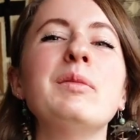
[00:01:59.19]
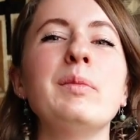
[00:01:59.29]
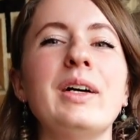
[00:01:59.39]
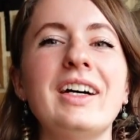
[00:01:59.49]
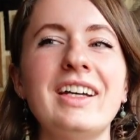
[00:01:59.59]

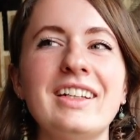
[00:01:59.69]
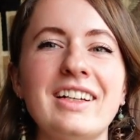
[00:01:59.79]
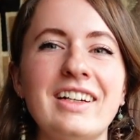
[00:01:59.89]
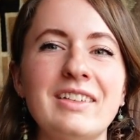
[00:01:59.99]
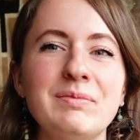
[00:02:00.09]
But
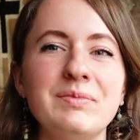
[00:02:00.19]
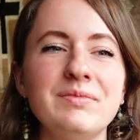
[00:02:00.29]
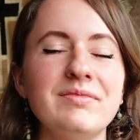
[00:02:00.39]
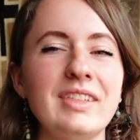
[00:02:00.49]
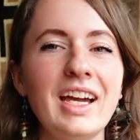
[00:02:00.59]

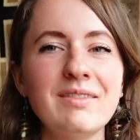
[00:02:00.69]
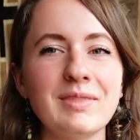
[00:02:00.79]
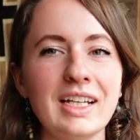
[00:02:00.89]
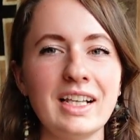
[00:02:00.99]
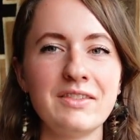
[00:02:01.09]
yeah,
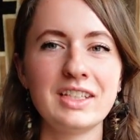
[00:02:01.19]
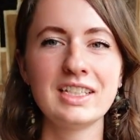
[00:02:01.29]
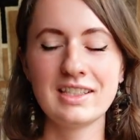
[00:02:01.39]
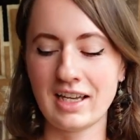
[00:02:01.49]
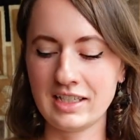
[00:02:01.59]
I love
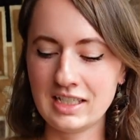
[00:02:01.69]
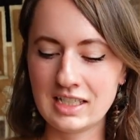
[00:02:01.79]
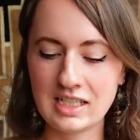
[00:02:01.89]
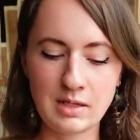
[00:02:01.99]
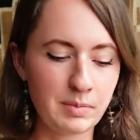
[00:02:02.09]
this. I need to
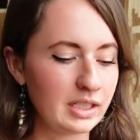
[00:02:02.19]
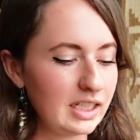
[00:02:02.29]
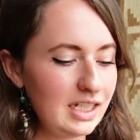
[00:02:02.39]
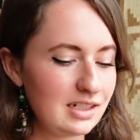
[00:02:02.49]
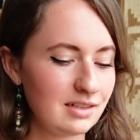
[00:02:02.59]
de-pill
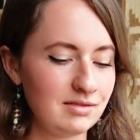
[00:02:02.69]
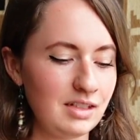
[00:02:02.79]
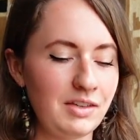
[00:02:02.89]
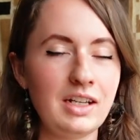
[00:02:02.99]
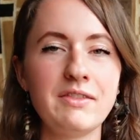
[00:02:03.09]
it.
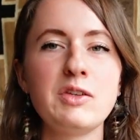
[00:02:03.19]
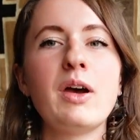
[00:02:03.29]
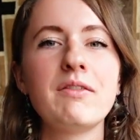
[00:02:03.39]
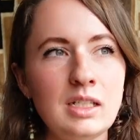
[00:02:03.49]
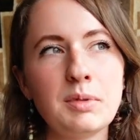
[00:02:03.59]
If any of you
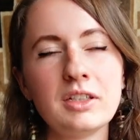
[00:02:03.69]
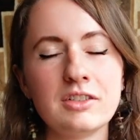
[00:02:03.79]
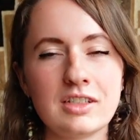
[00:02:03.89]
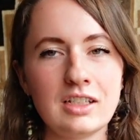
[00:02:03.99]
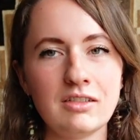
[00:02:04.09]
have de-pillers that you